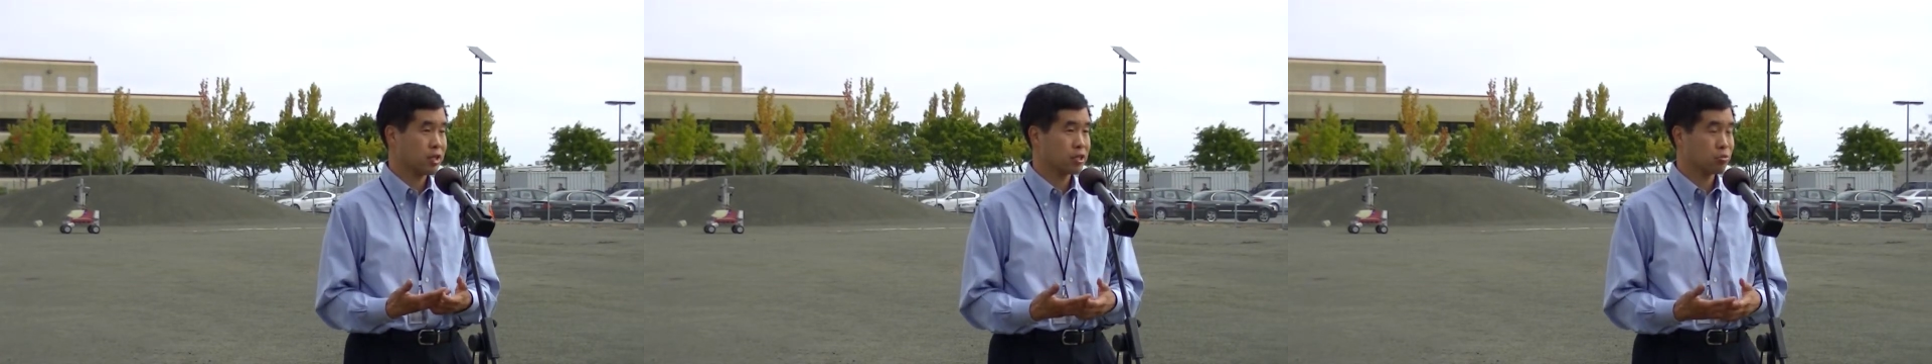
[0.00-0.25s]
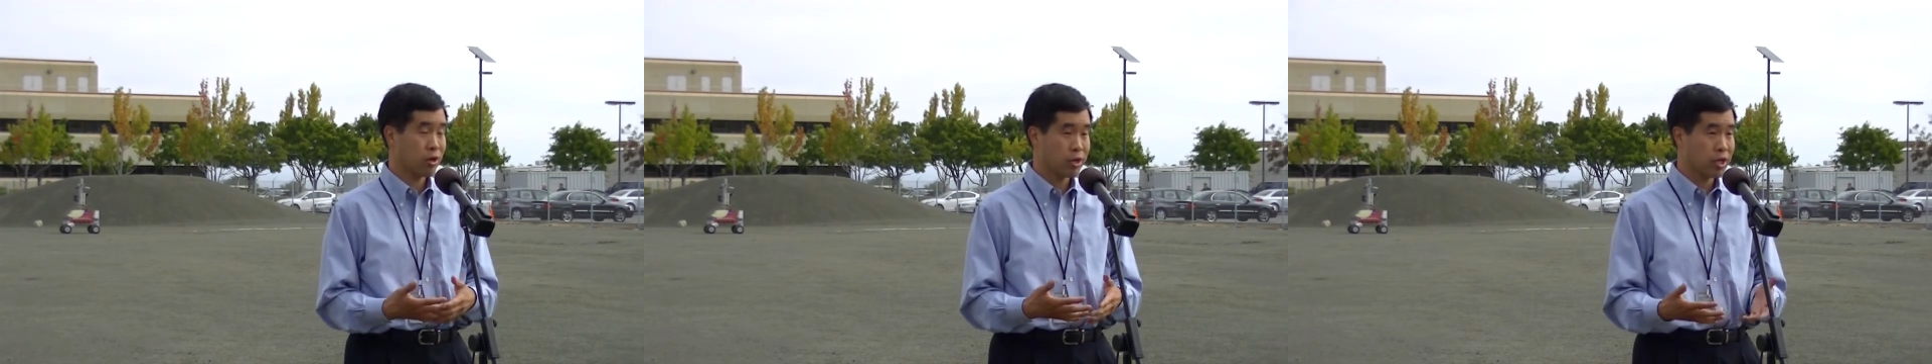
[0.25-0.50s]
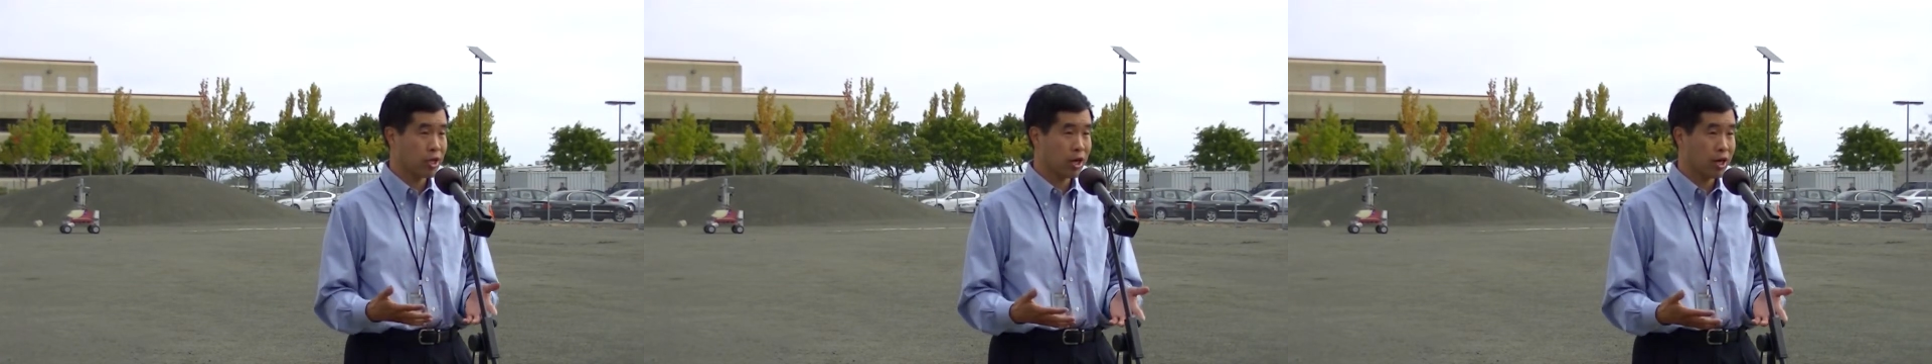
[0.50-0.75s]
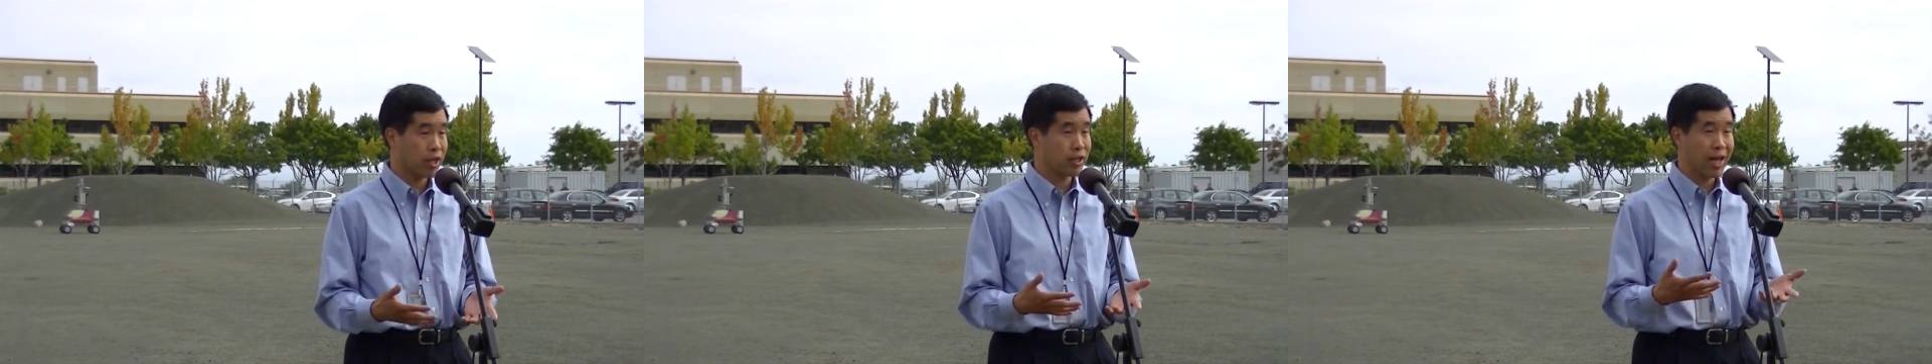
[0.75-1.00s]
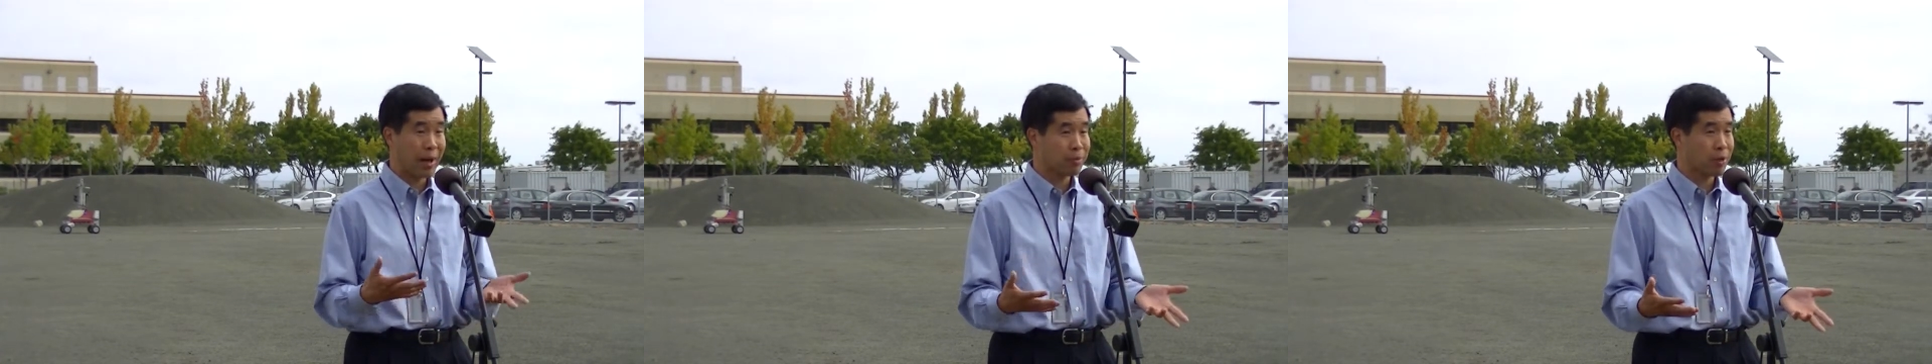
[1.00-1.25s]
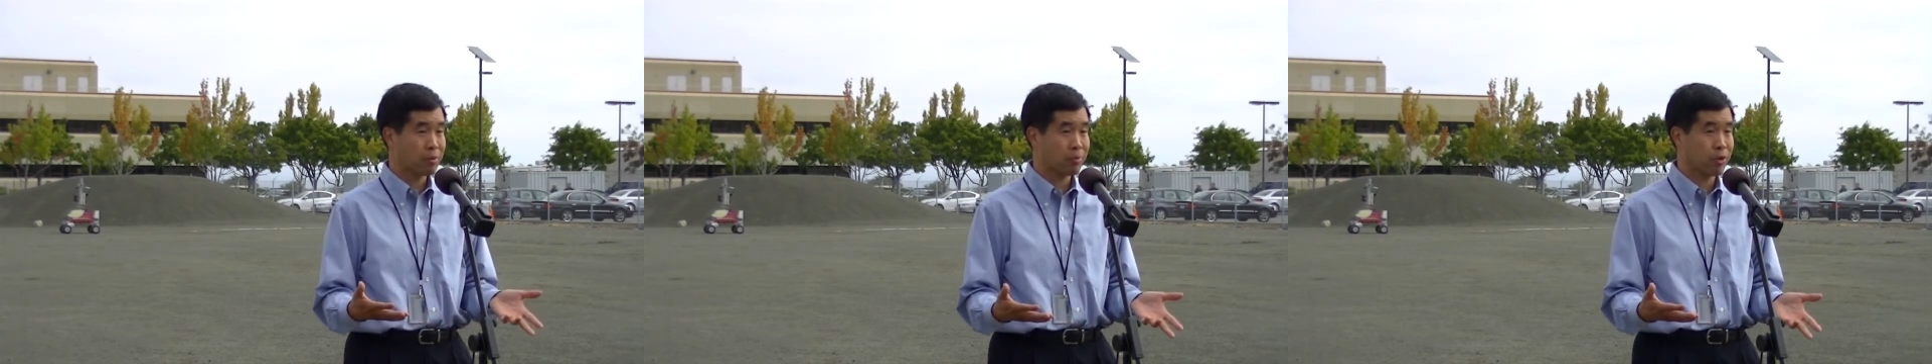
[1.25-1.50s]
It's running on a
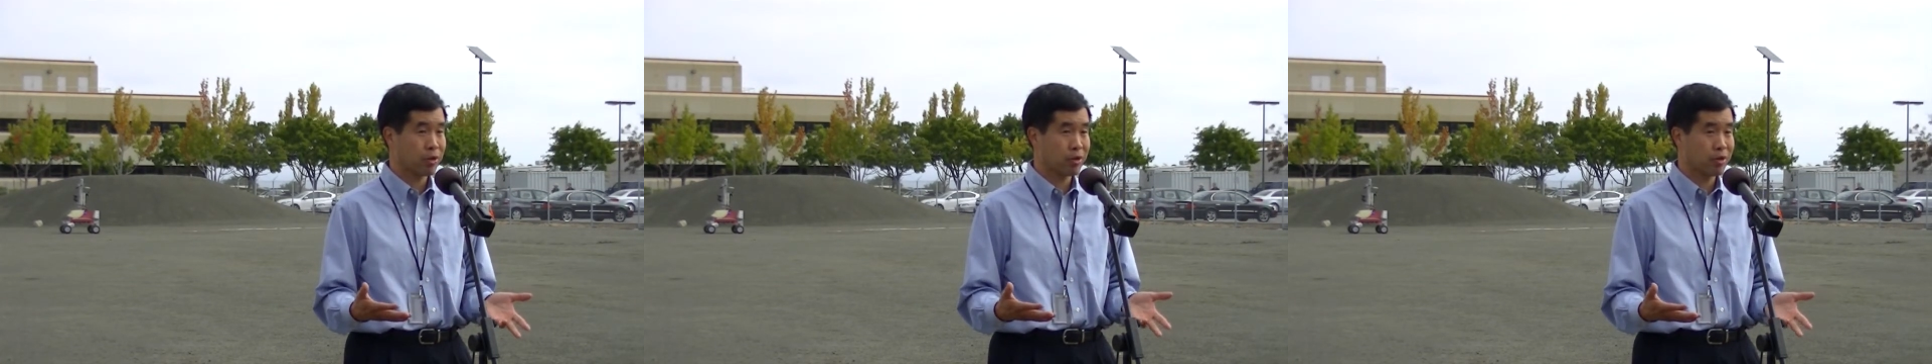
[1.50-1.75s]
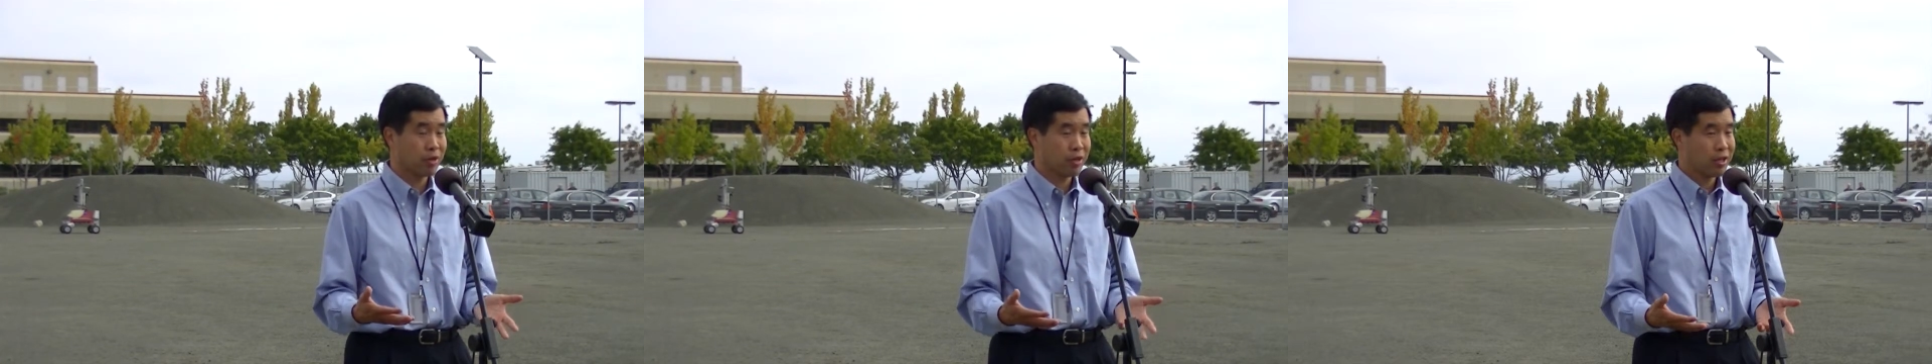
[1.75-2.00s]
laptop computer,